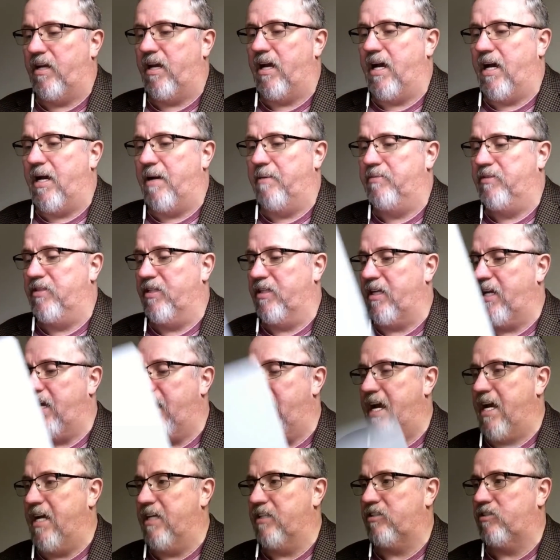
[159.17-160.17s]
object
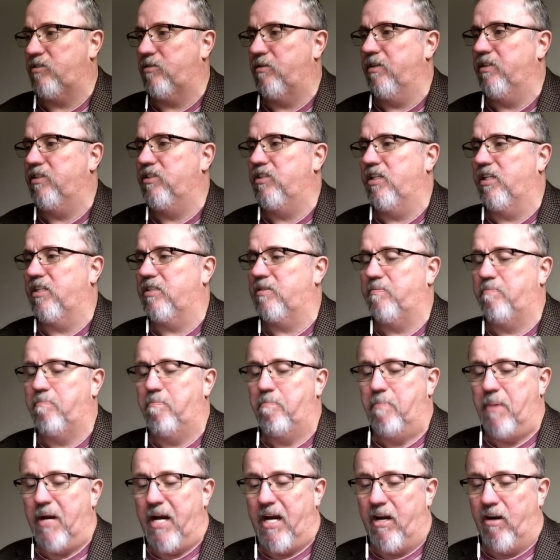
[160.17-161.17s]
asteroid, just
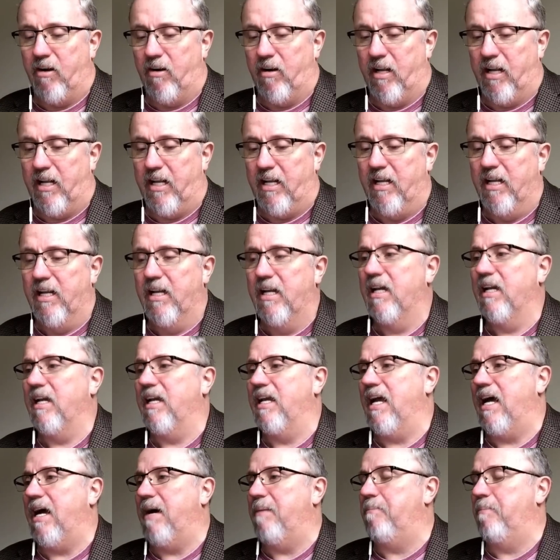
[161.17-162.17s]
barely
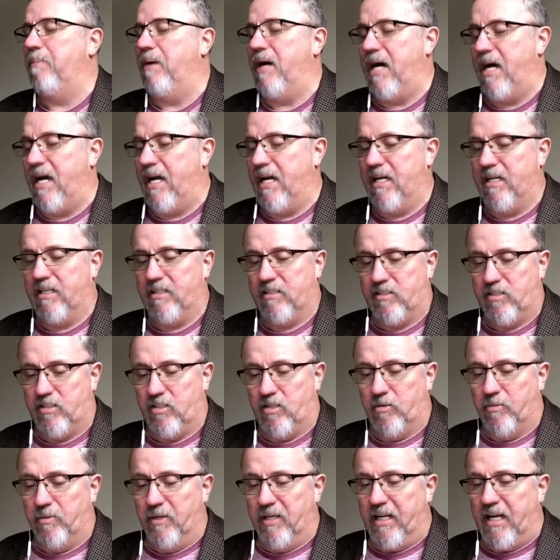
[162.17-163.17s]
got by us.
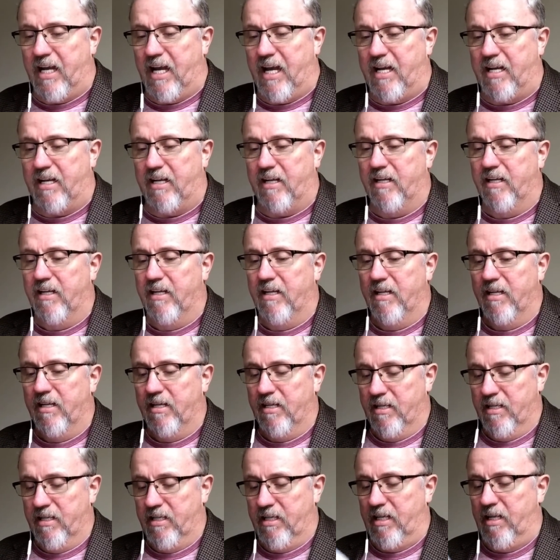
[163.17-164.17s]
So we got to
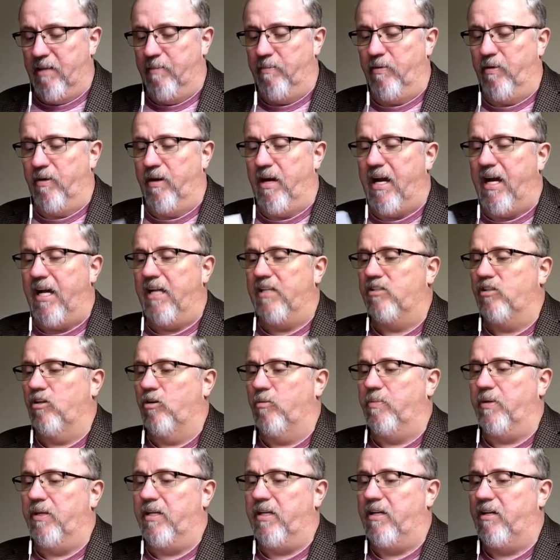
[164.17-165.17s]
keep our eyes
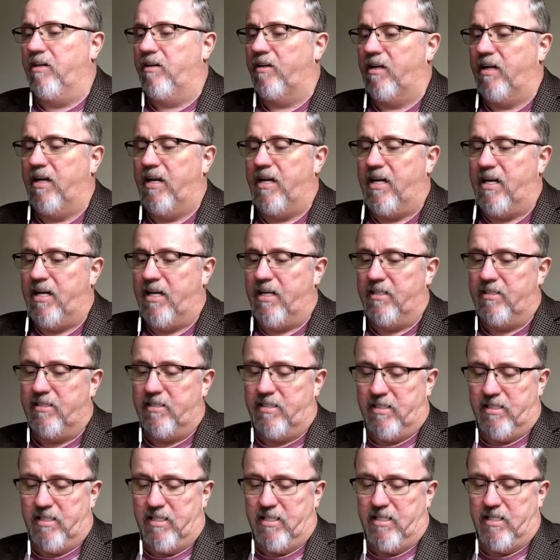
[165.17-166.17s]
open here,
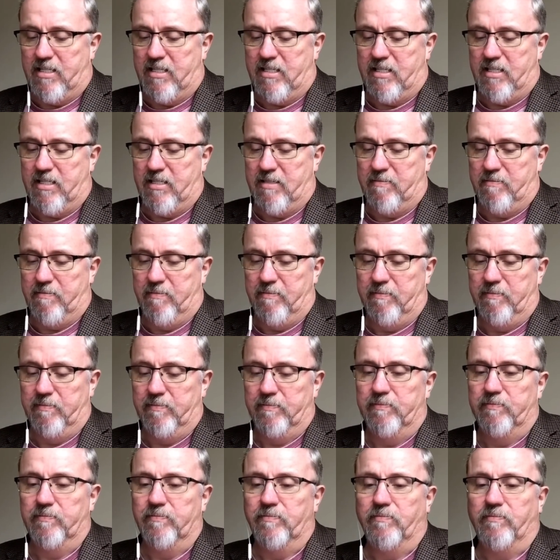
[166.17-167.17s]
guys. Uh,
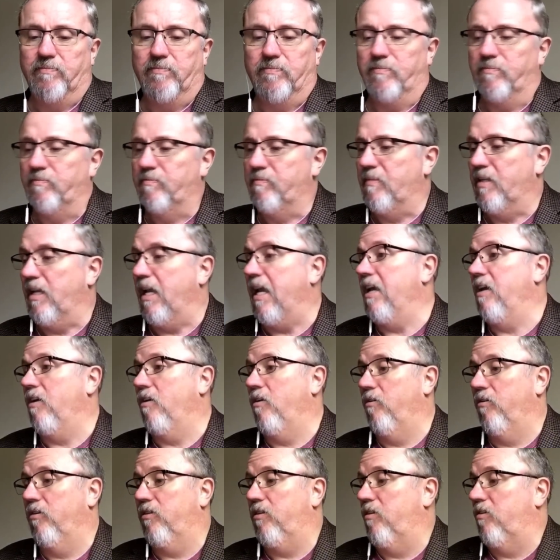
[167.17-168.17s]
and,
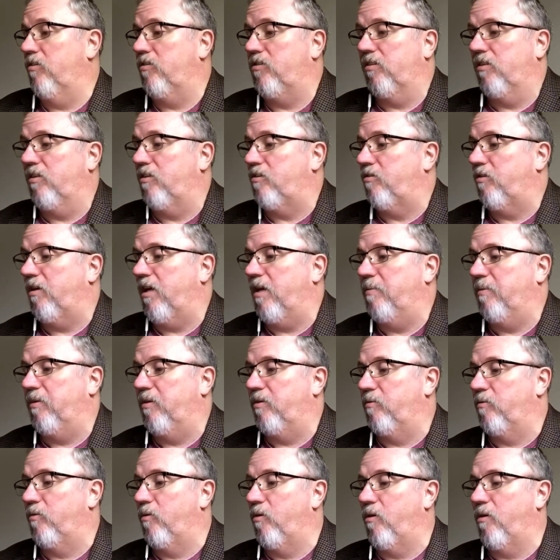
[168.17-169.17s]
oh, there's incredible
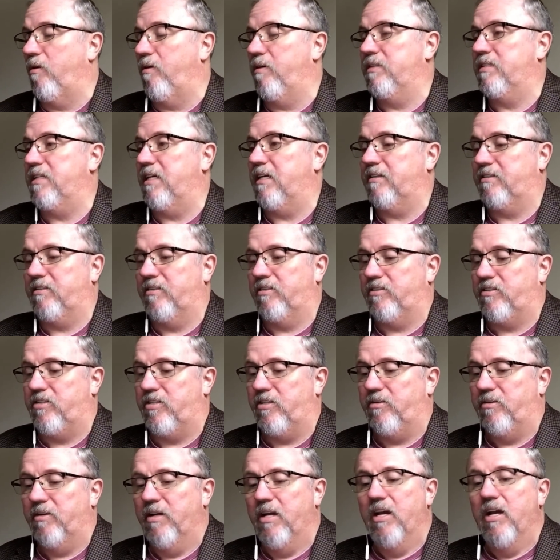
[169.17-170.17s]
auroras out there,
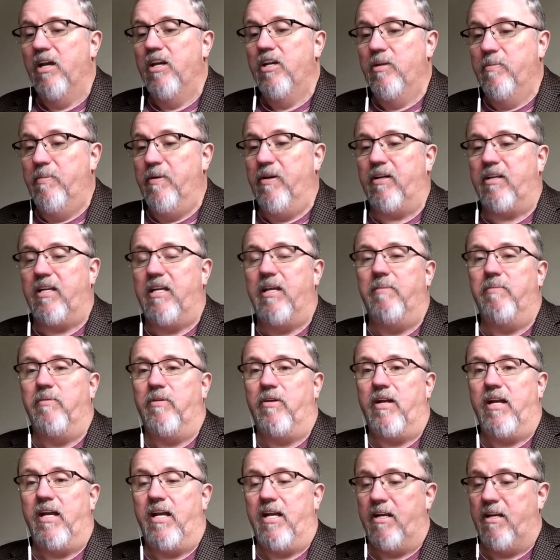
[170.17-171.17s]
too. You better keep
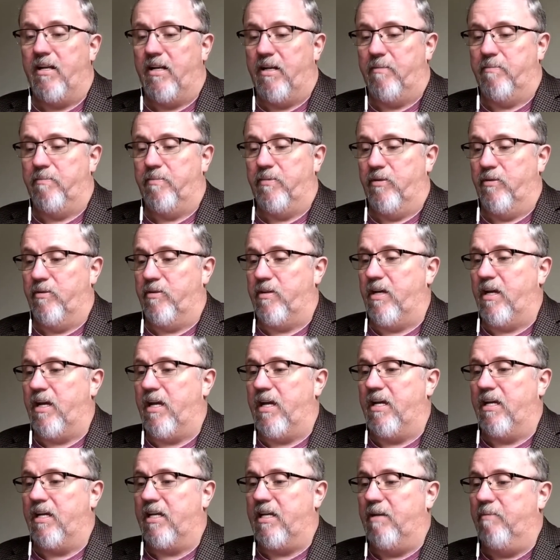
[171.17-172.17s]
your head up,
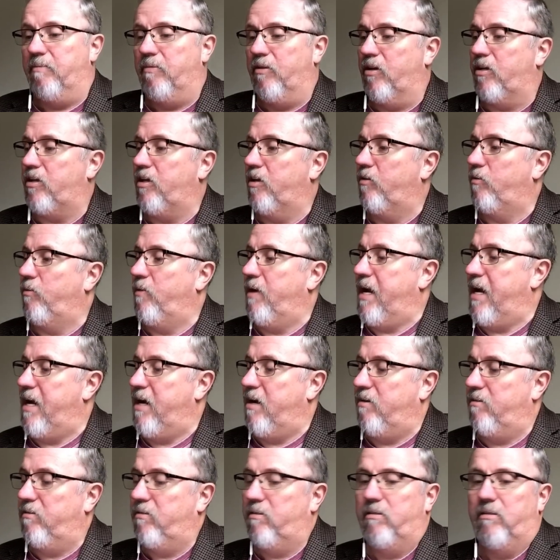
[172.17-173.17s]
okay? Keep looking
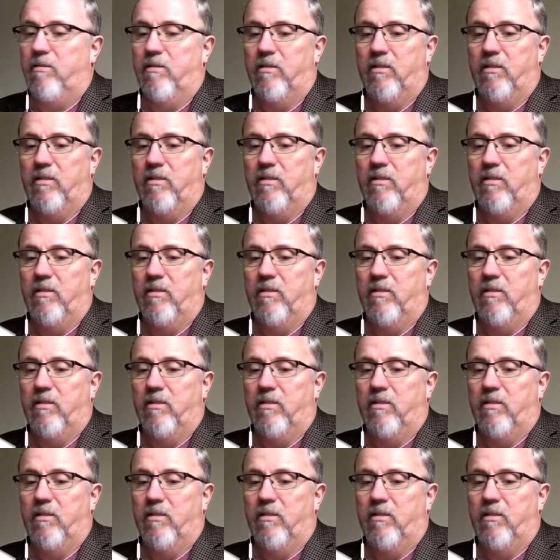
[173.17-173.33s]
around